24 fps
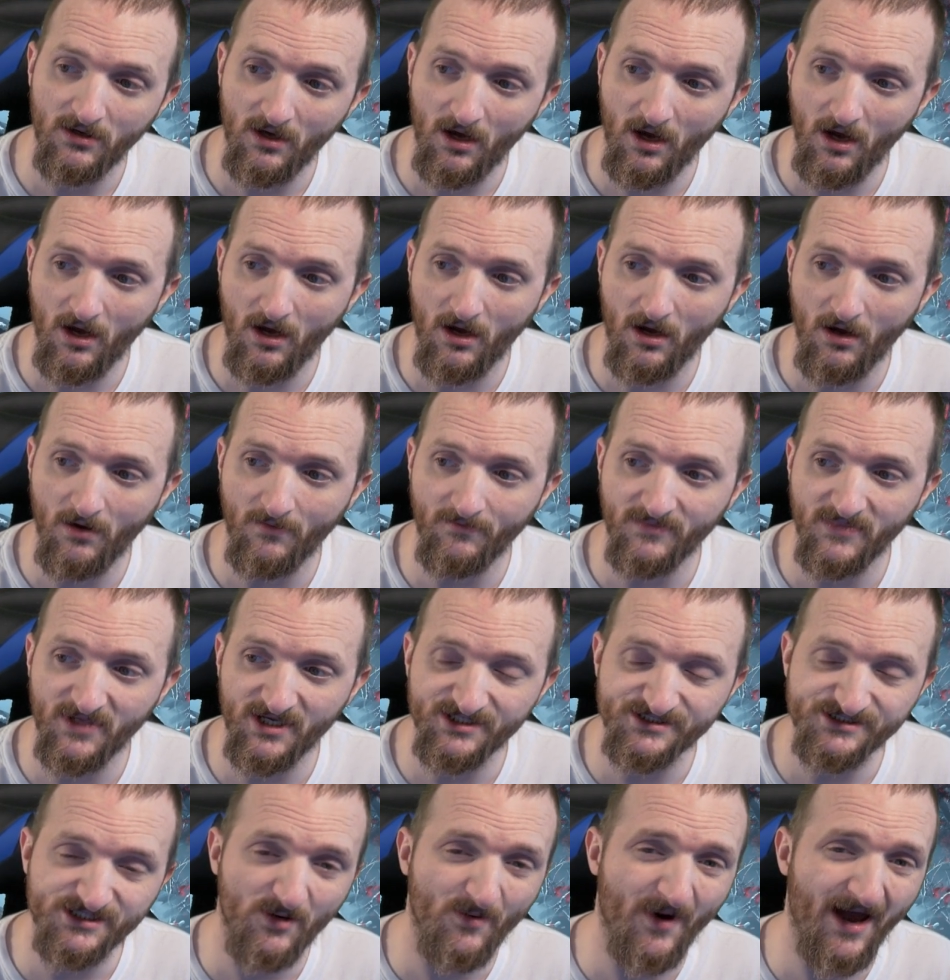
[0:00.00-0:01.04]

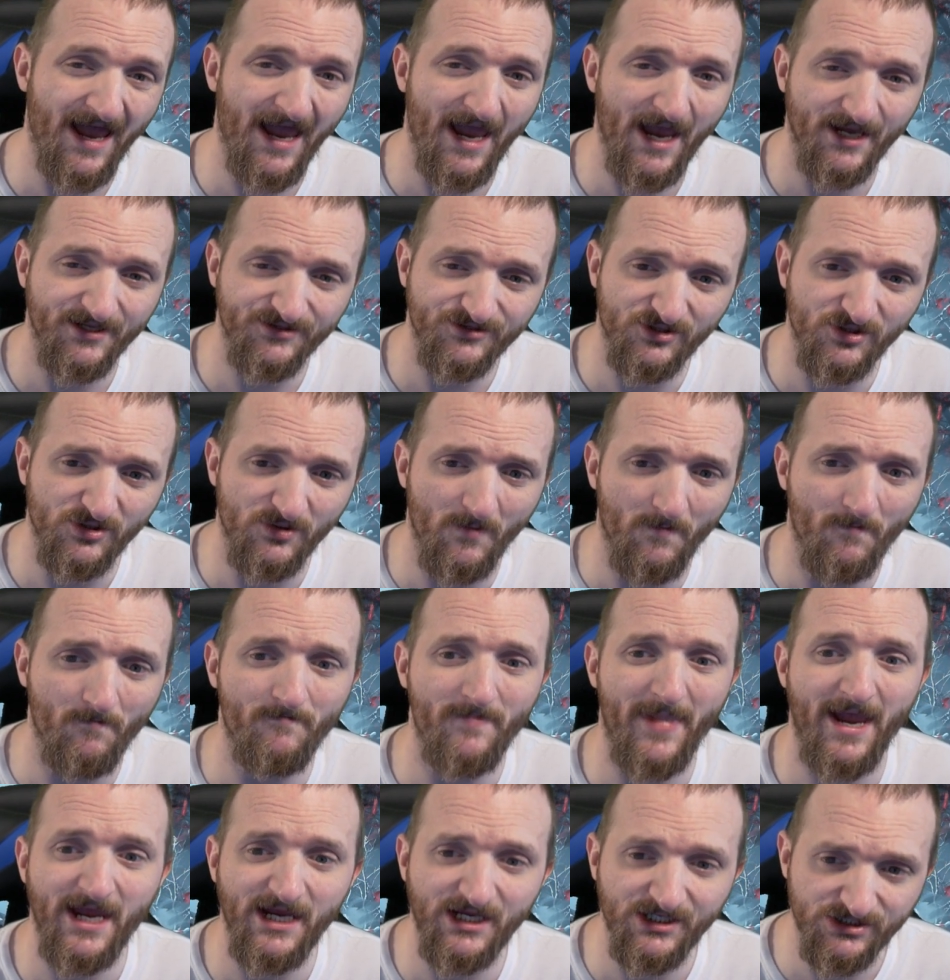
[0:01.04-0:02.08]
So I had to
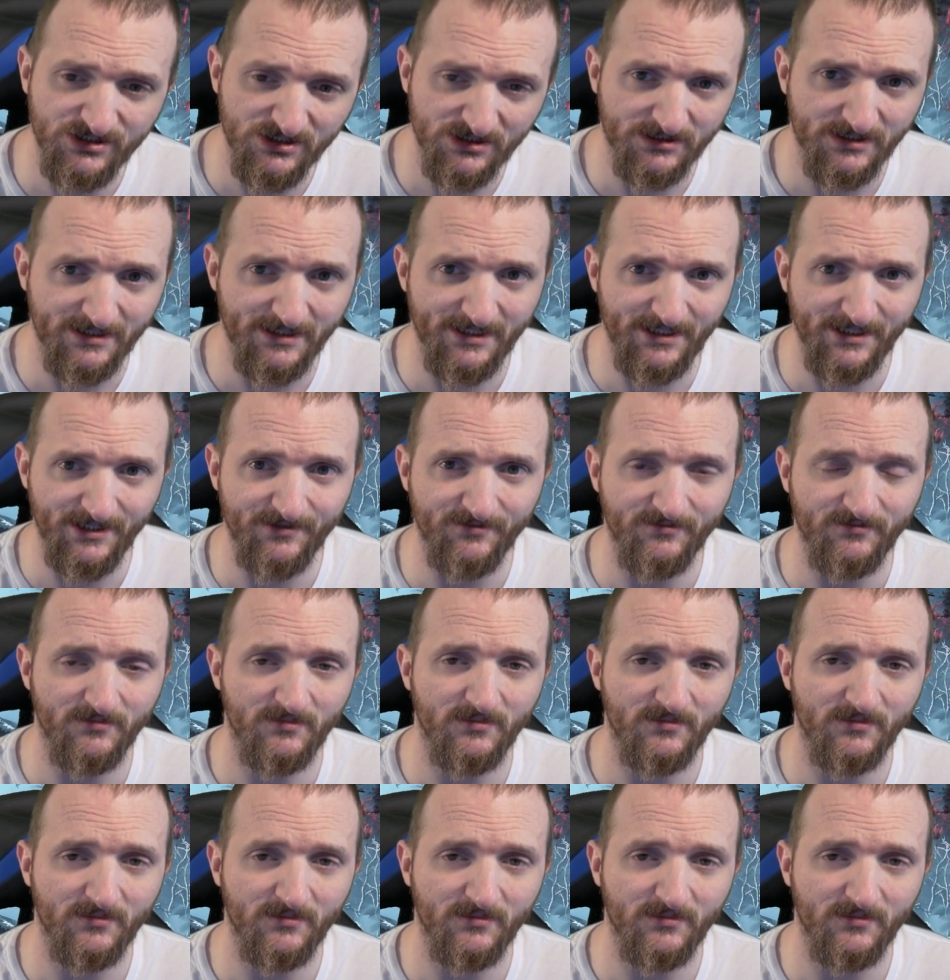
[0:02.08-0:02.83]
manually